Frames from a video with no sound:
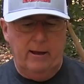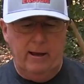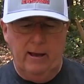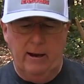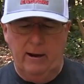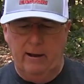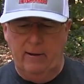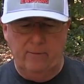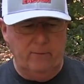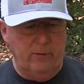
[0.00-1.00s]
and
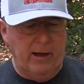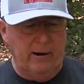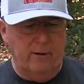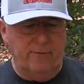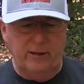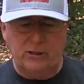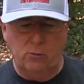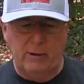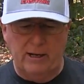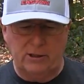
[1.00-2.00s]
uh, not an official
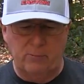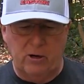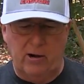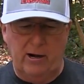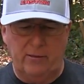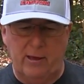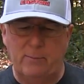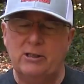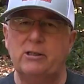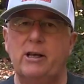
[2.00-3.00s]
measurement or anything,
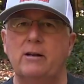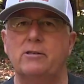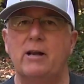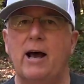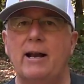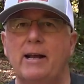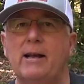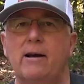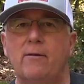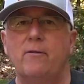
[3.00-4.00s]
but just get us an
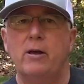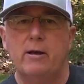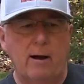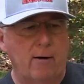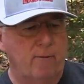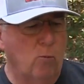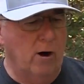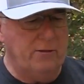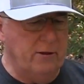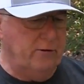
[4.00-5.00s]
idea of, of
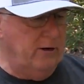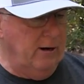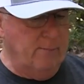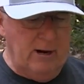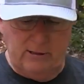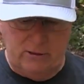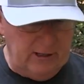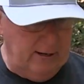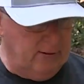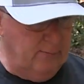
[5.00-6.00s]
what this deer measures
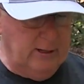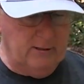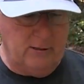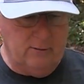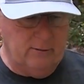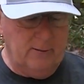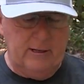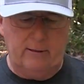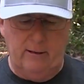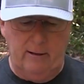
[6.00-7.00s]
out to be. So you can
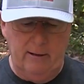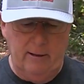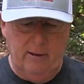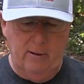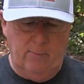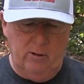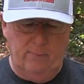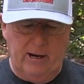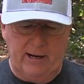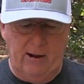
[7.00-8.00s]
get the, pull up
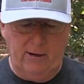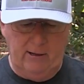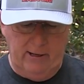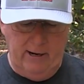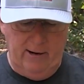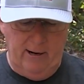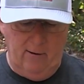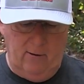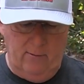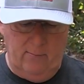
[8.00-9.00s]
my calculator
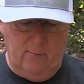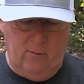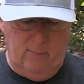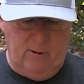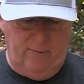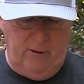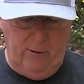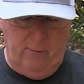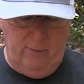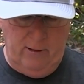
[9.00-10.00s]
here on, on my
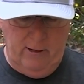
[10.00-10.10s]
phone.